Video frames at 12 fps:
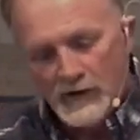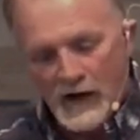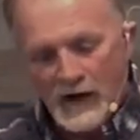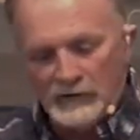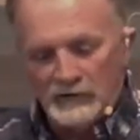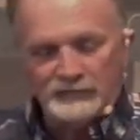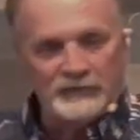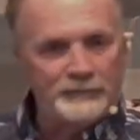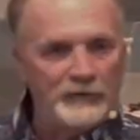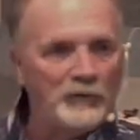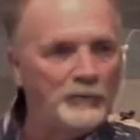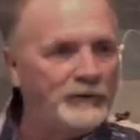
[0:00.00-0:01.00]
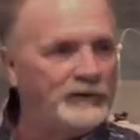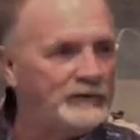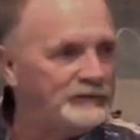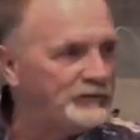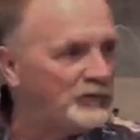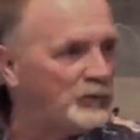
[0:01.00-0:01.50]
I look to be
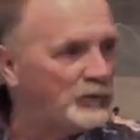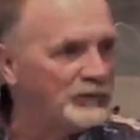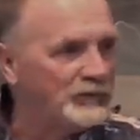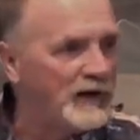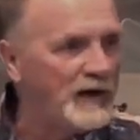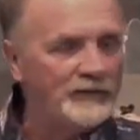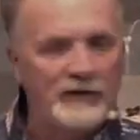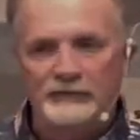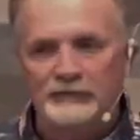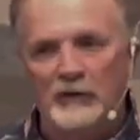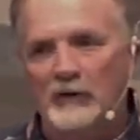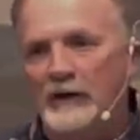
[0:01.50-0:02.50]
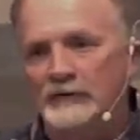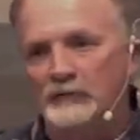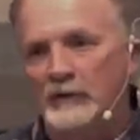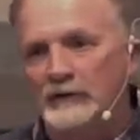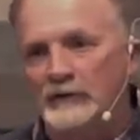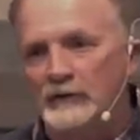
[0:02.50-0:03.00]
obedient to the word of God. That's all I
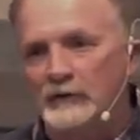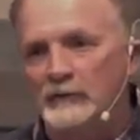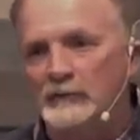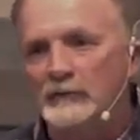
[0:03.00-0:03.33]
try to do.